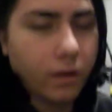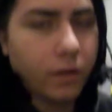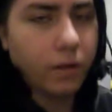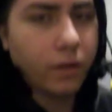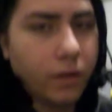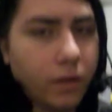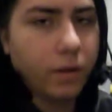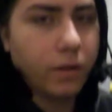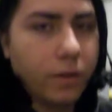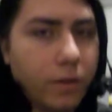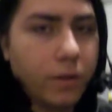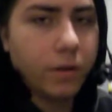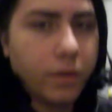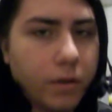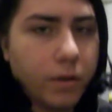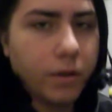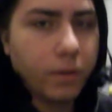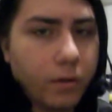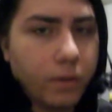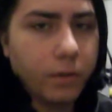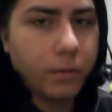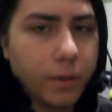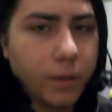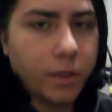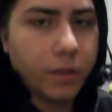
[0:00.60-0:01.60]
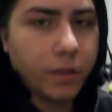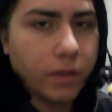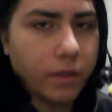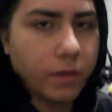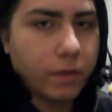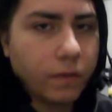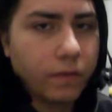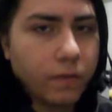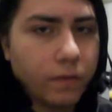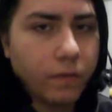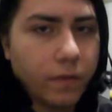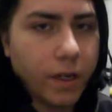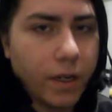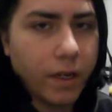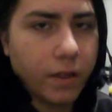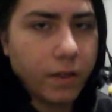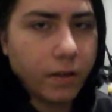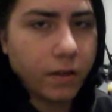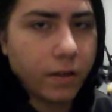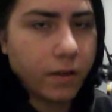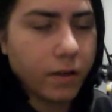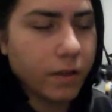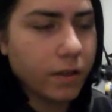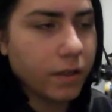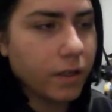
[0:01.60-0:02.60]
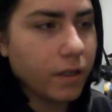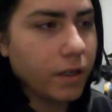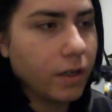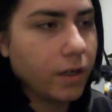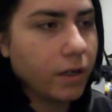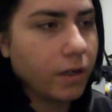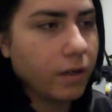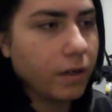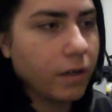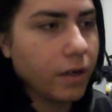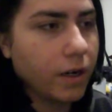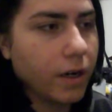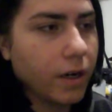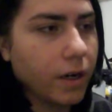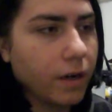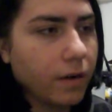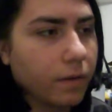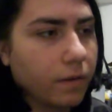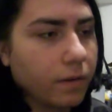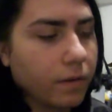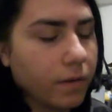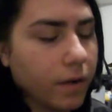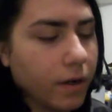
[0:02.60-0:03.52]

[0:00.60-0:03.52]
Hello YouTube, it's Bane13 here.